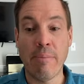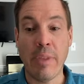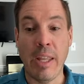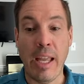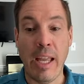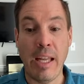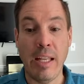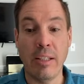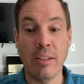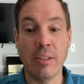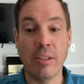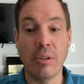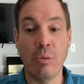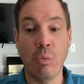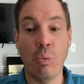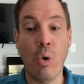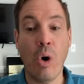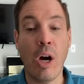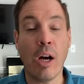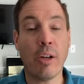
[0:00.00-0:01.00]
and
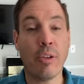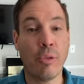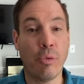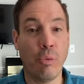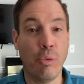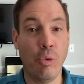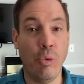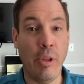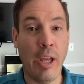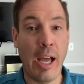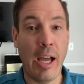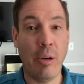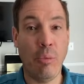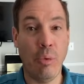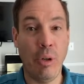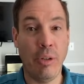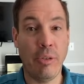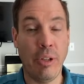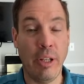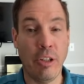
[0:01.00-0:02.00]
walk through that
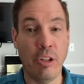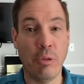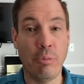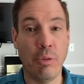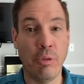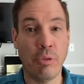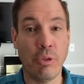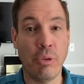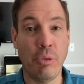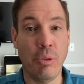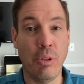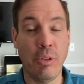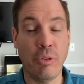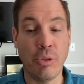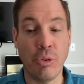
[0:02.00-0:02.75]
with a group of students.